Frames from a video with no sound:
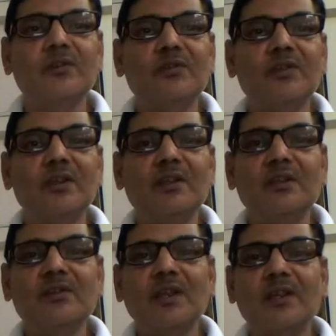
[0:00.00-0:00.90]
see in
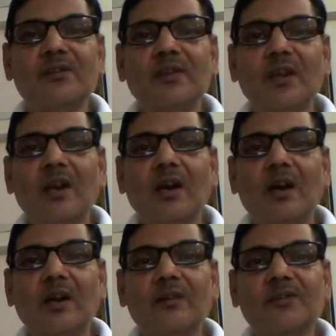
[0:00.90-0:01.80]
this case
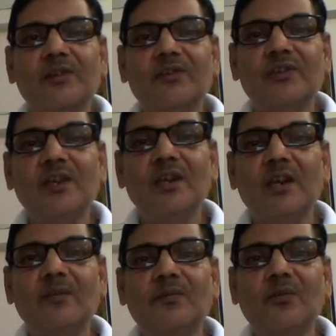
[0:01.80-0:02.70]
are 16
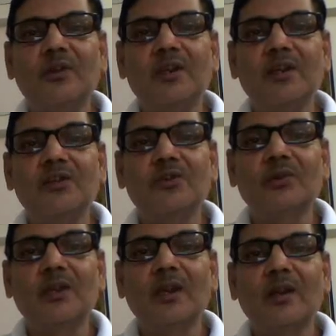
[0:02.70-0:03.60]
and 14. So
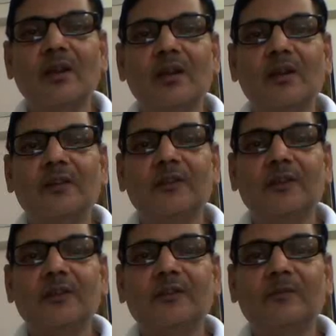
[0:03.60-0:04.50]
they are
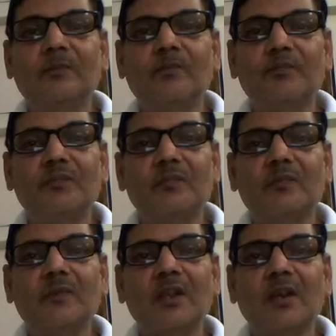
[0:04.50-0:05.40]

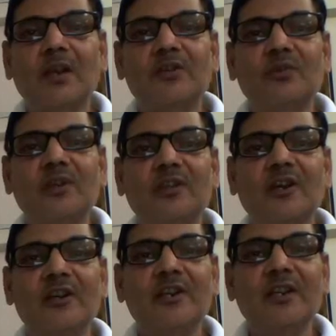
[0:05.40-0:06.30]
actually
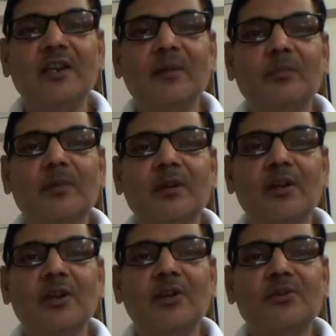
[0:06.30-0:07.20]
13 number.
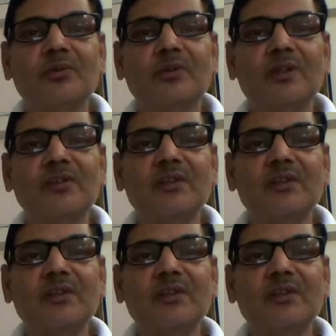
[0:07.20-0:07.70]
So this